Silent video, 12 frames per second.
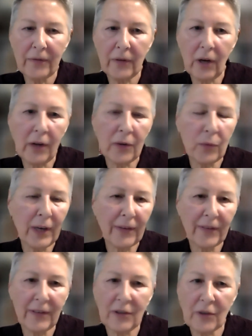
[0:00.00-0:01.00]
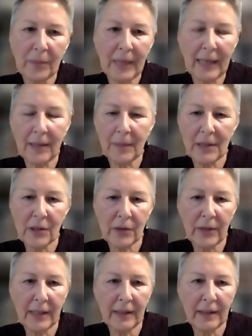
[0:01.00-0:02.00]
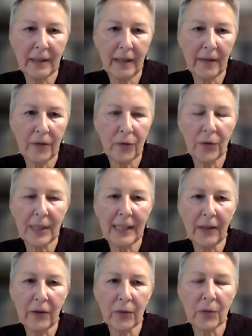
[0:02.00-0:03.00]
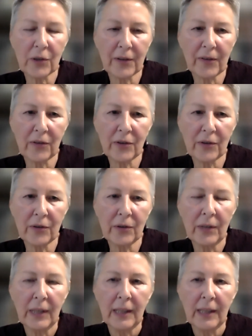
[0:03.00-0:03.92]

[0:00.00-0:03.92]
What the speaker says: all the West and Japan have been doing through the years, which is to